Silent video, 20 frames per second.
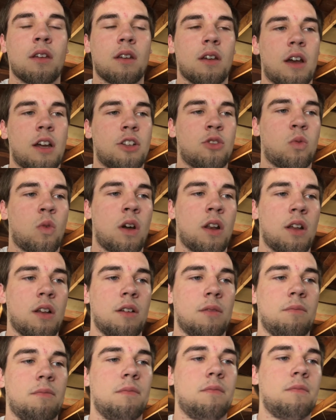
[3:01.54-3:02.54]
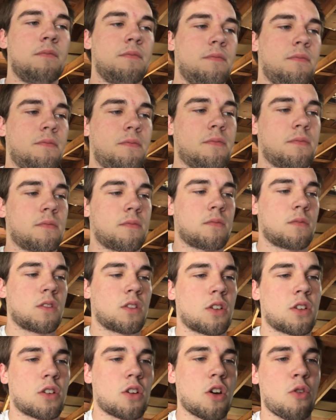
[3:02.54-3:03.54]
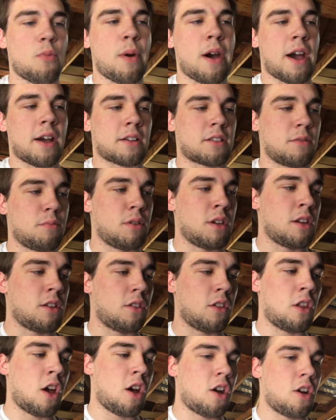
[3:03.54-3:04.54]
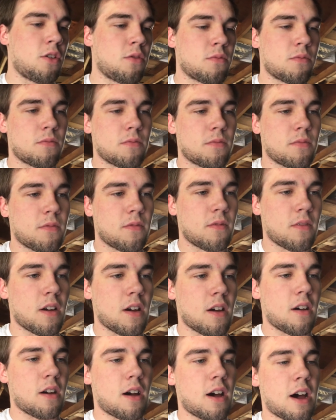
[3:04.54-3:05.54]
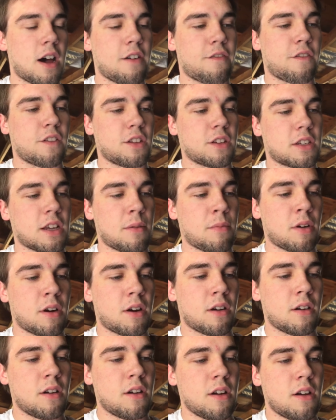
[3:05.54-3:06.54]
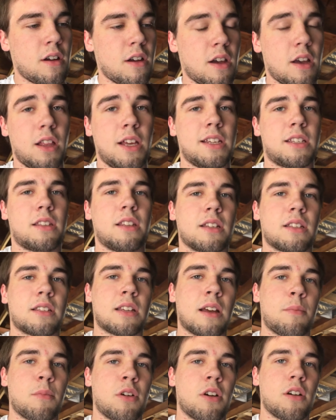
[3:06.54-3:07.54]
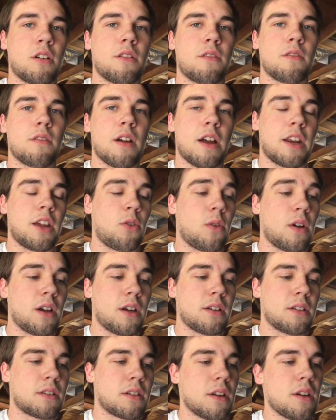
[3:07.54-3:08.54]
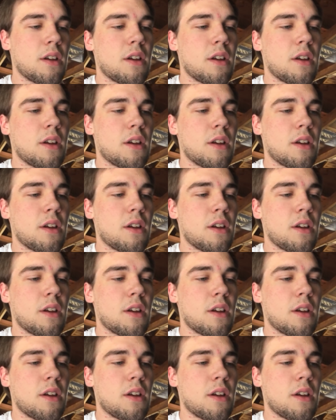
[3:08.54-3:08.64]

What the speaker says: I just want to go back to being low for the summer, at least this summer anyways.